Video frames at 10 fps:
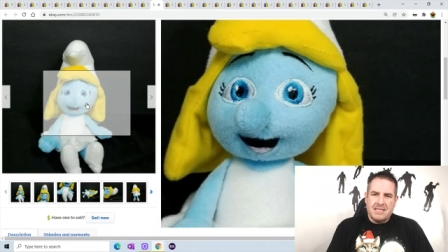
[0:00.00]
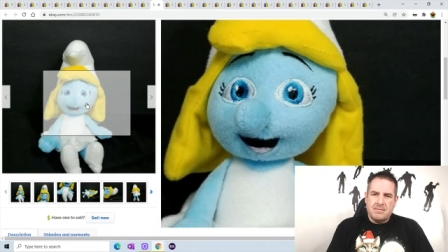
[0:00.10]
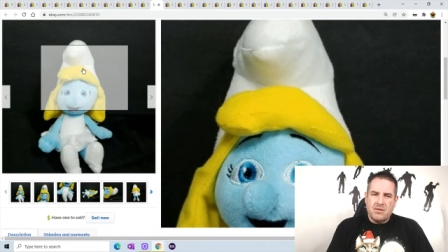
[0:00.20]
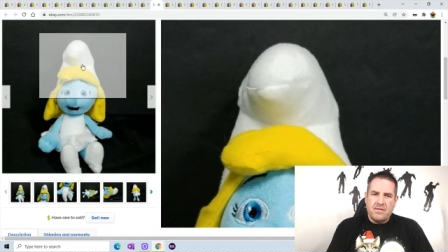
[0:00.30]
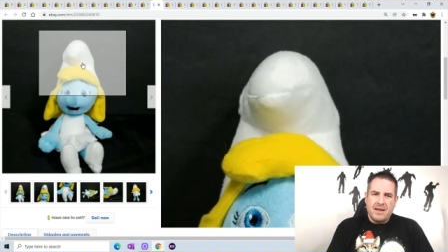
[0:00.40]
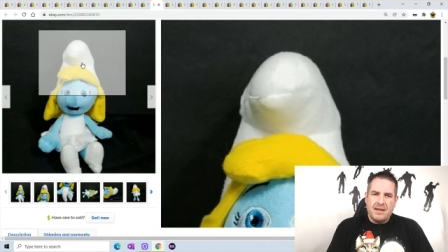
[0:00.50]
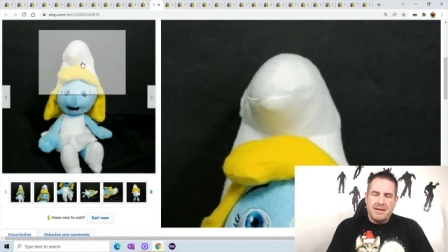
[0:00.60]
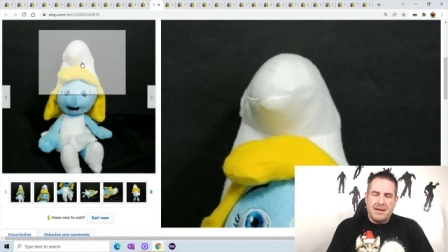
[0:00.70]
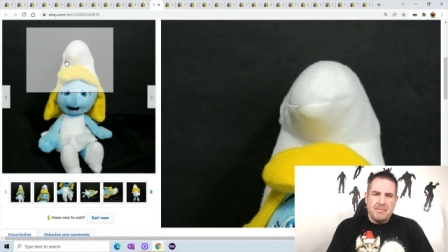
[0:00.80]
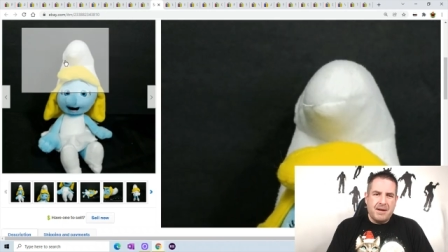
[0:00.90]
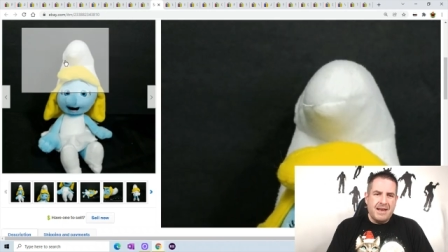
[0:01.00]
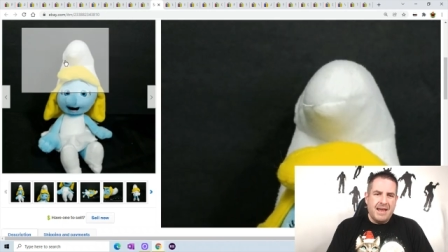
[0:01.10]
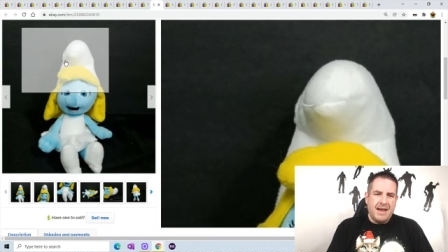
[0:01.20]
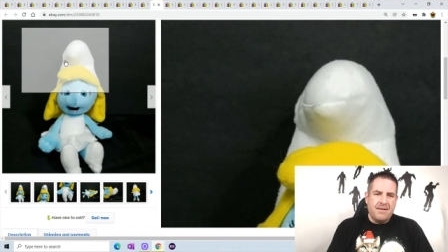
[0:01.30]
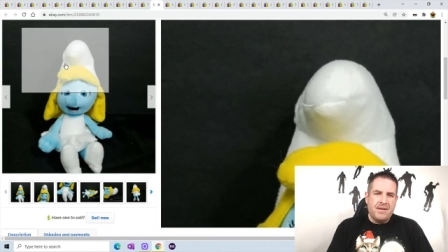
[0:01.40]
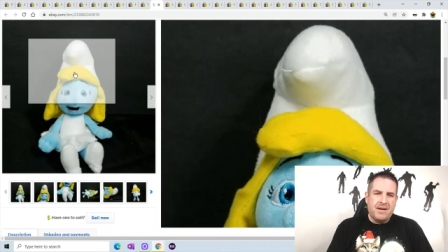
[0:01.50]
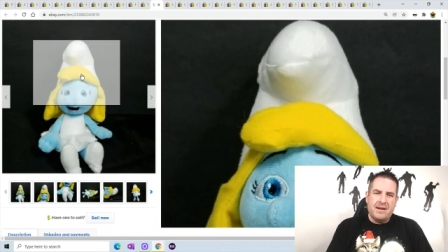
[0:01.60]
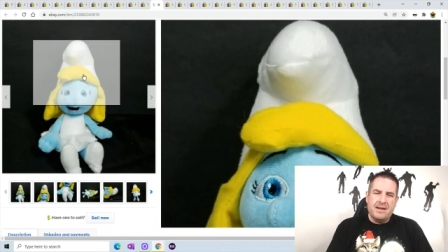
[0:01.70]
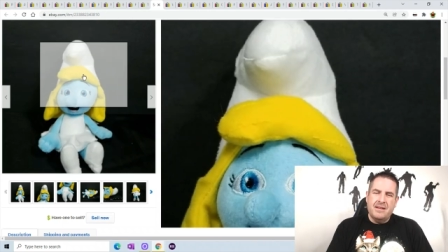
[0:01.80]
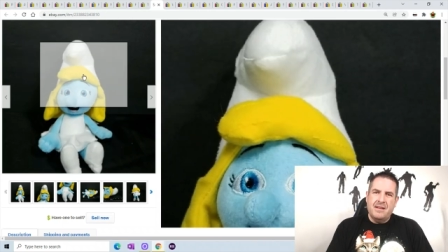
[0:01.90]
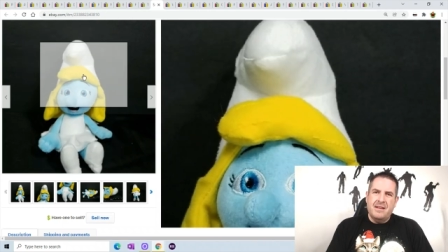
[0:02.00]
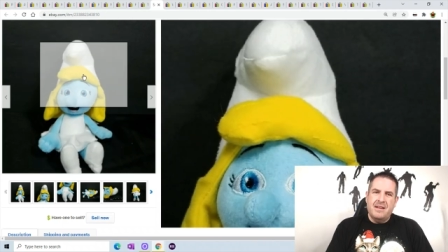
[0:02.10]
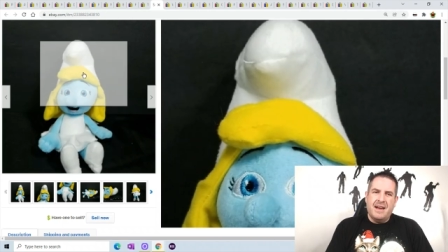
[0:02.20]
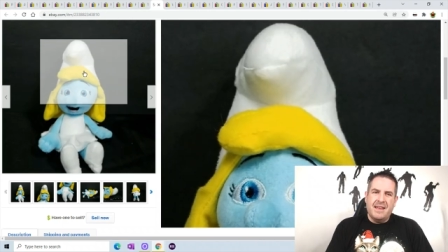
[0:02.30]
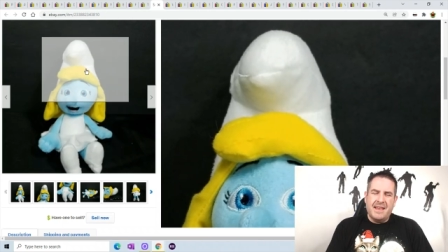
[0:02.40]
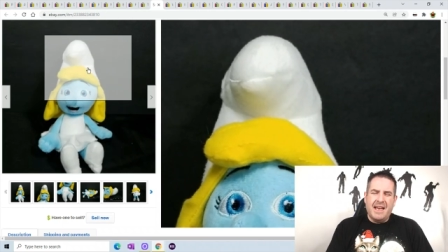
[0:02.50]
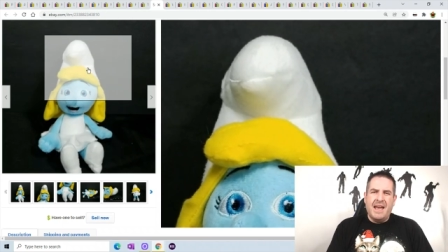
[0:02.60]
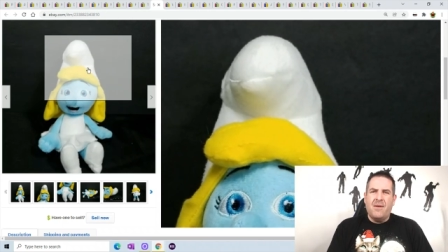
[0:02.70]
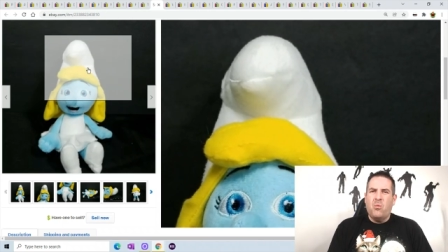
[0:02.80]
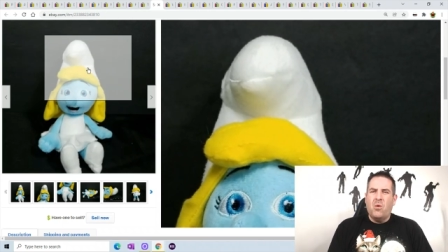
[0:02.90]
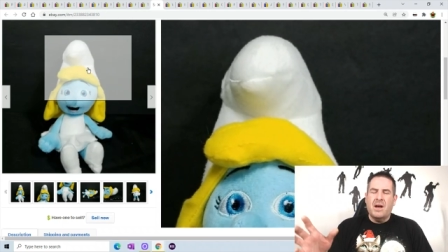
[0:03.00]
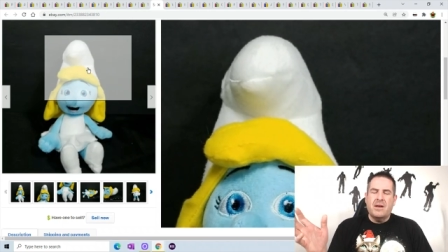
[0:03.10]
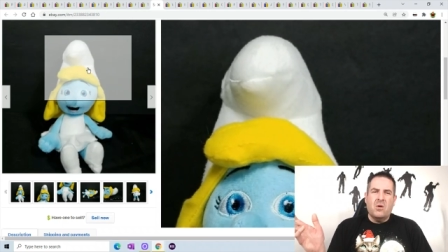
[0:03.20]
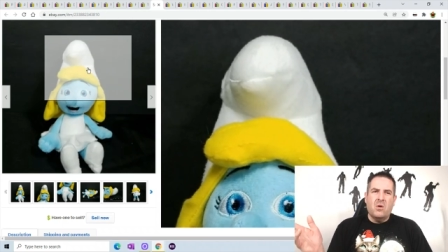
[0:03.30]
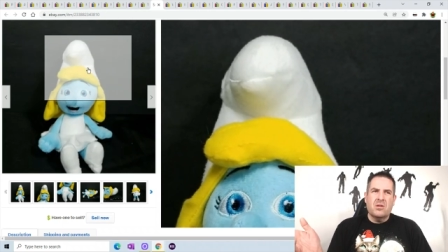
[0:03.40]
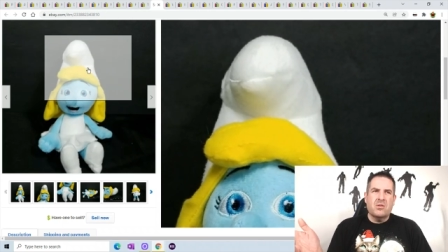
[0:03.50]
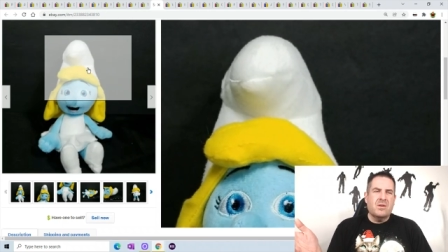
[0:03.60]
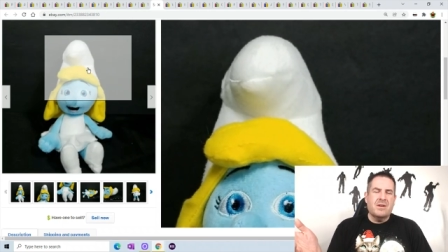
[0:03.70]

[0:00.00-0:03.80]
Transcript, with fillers: Smurfette. I might have, uh, I think I have one older one,